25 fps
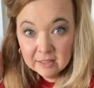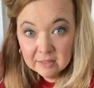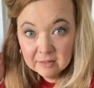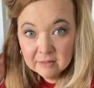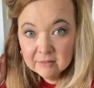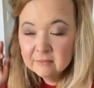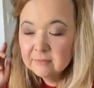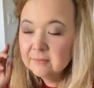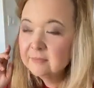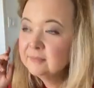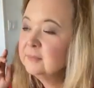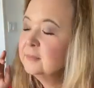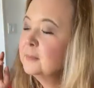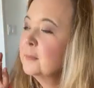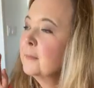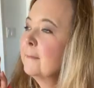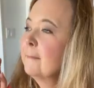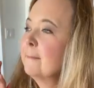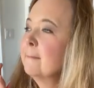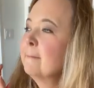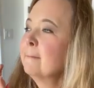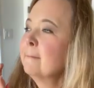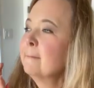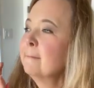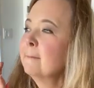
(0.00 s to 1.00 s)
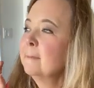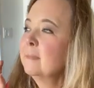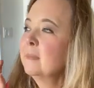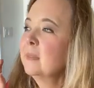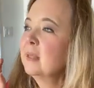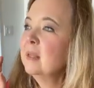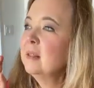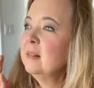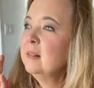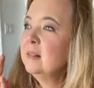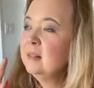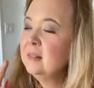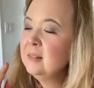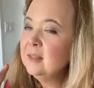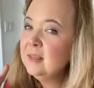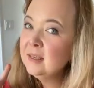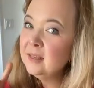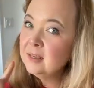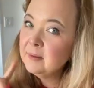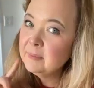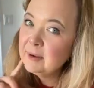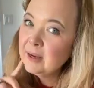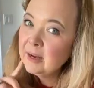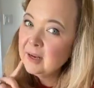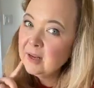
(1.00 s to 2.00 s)
you know.
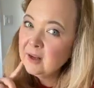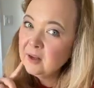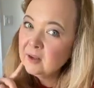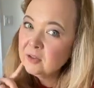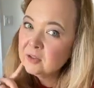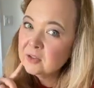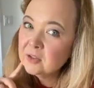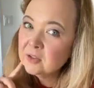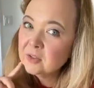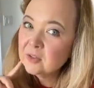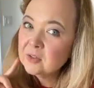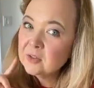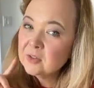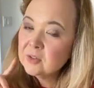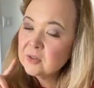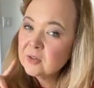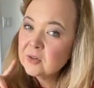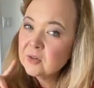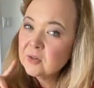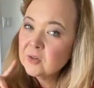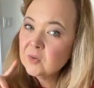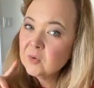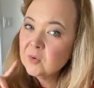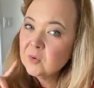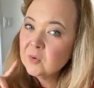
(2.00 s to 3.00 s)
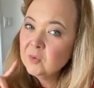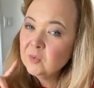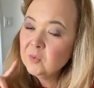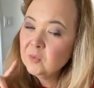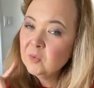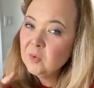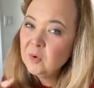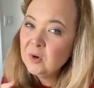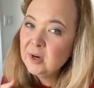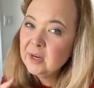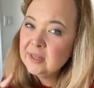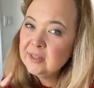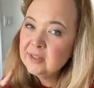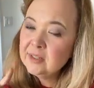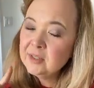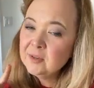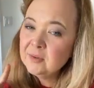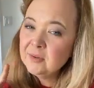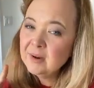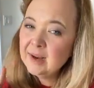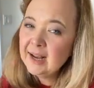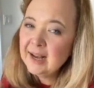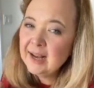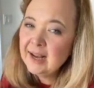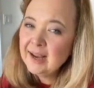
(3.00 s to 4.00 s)
Think about,
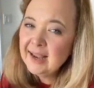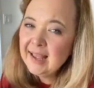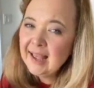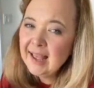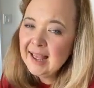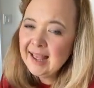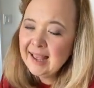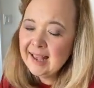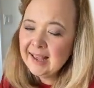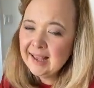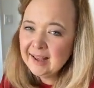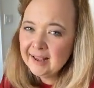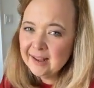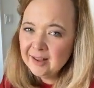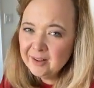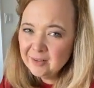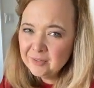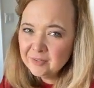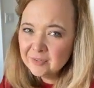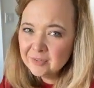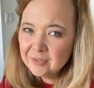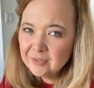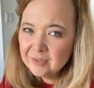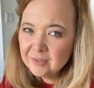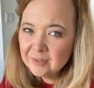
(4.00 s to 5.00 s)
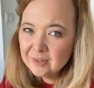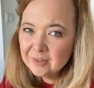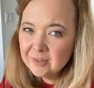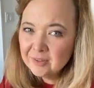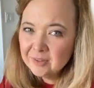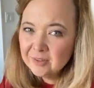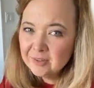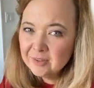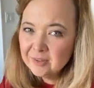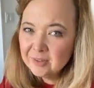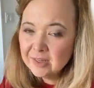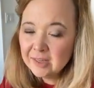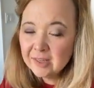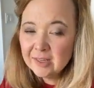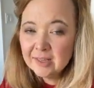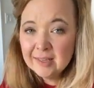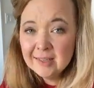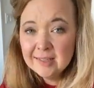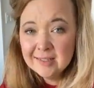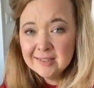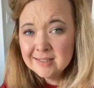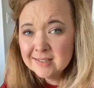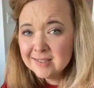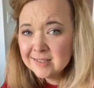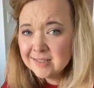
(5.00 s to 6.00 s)
what do I have
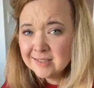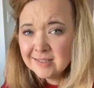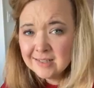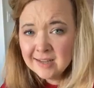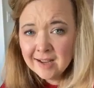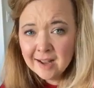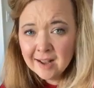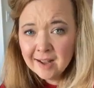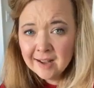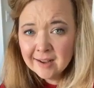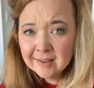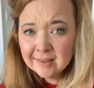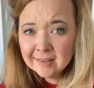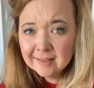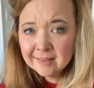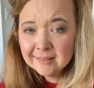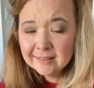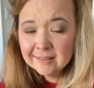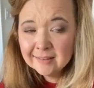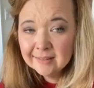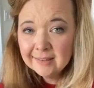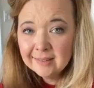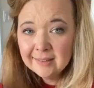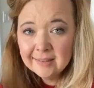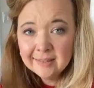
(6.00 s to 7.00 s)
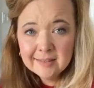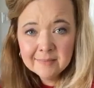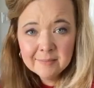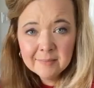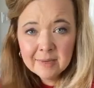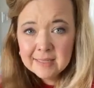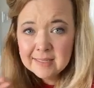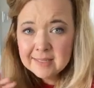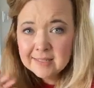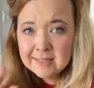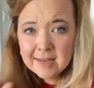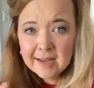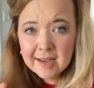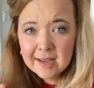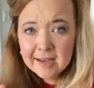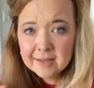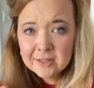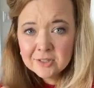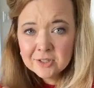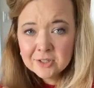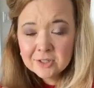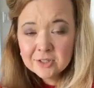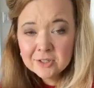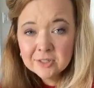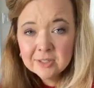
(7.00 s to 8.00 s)
in stock in my
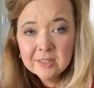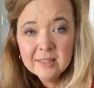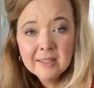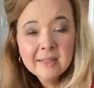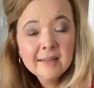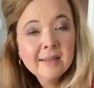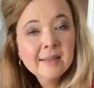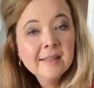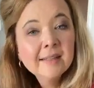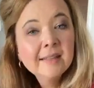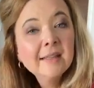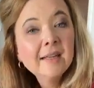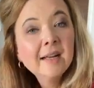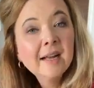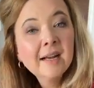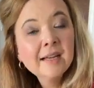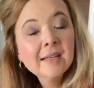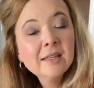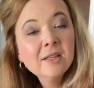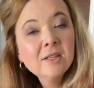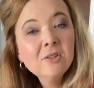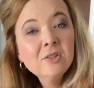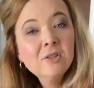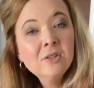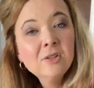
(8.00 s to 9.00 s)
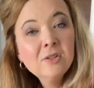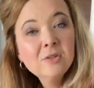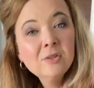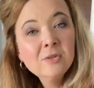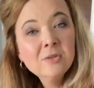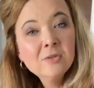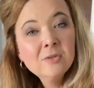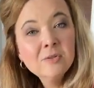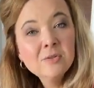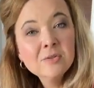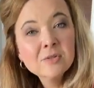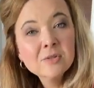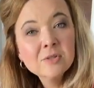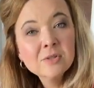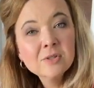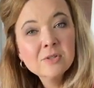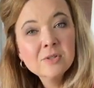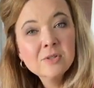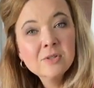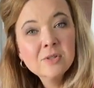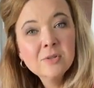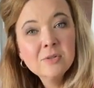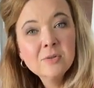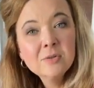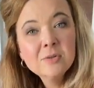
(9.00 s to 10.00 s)
stash that I can use
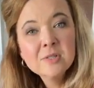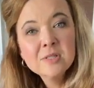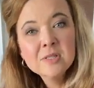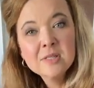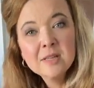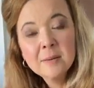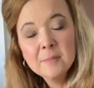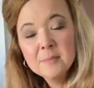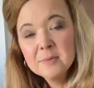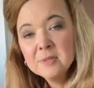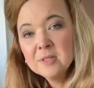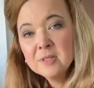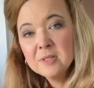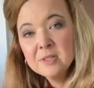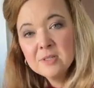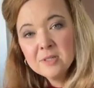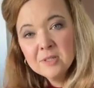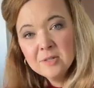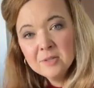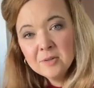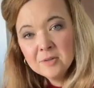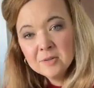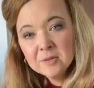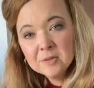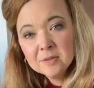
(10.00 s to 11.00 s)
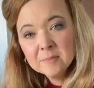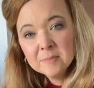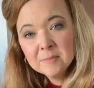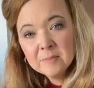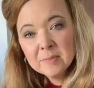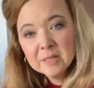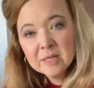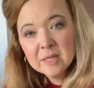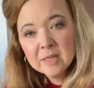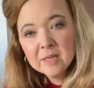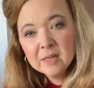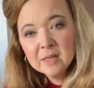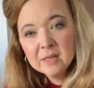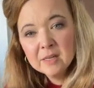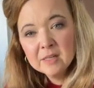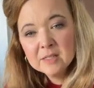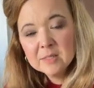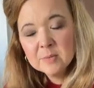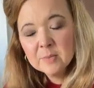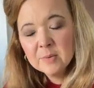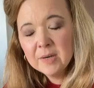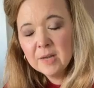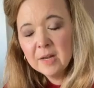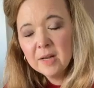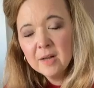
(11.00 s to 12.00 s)
to substitute,
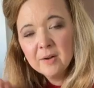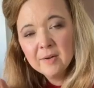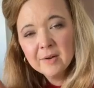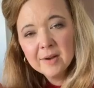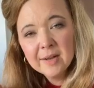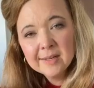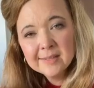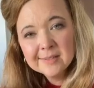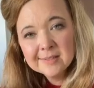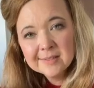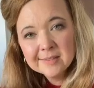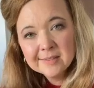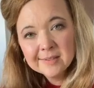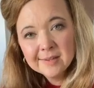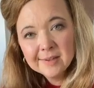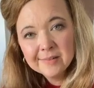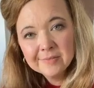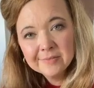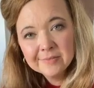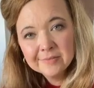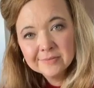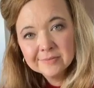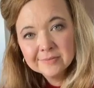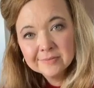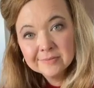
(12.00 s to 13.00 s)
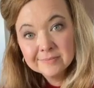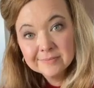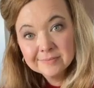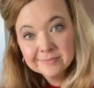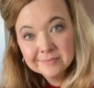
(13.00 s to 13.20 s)
because we all got stuff.